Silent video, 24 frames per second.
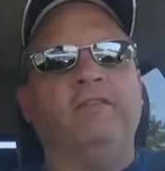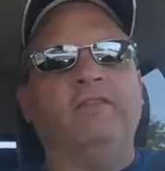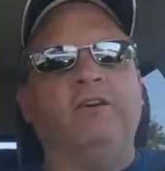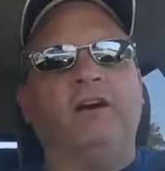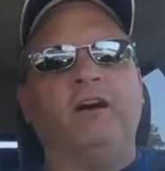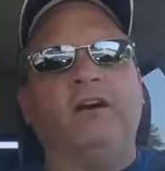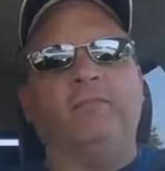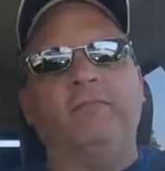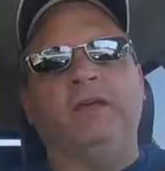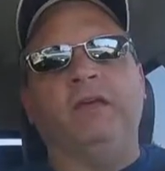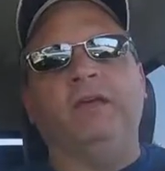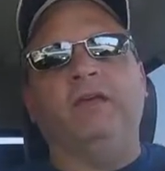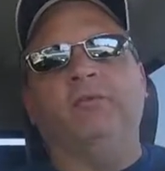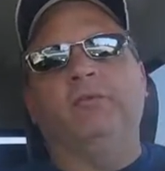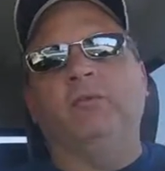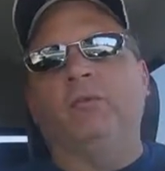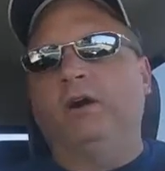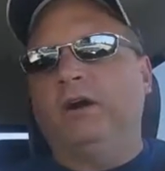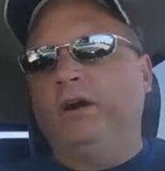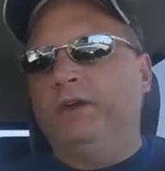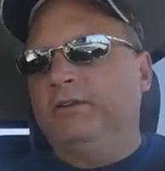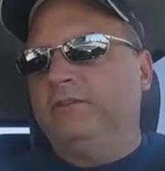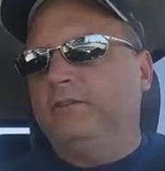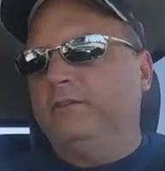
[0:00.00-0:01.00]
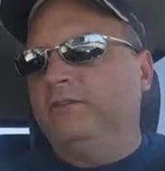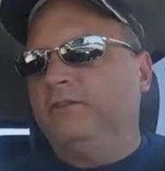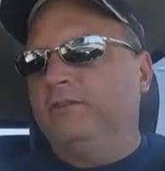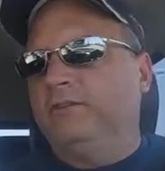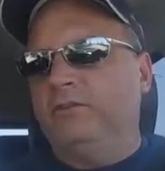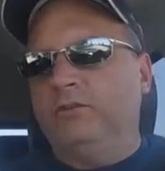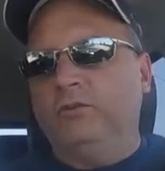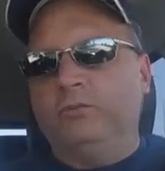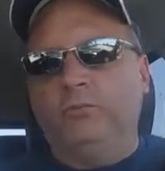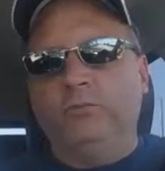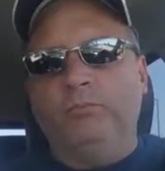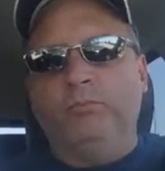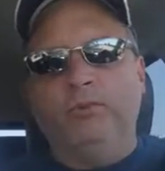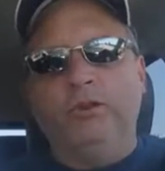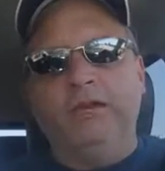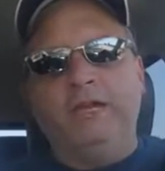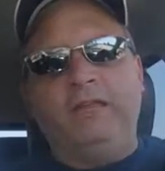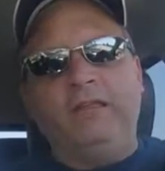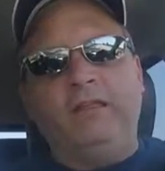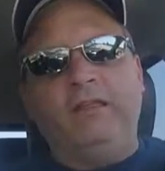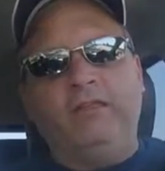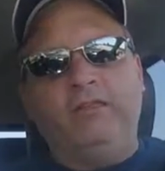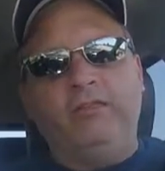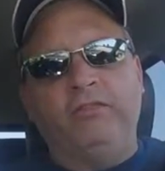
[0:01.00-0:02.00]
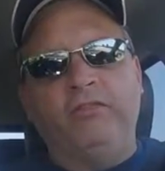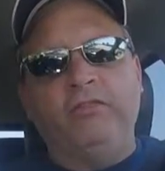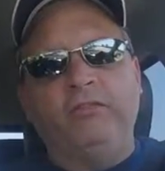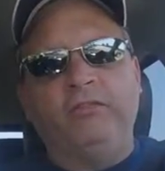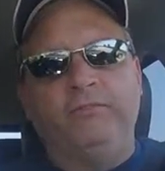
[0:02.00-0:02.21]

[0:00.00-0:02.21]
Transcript: taught me was to breathe.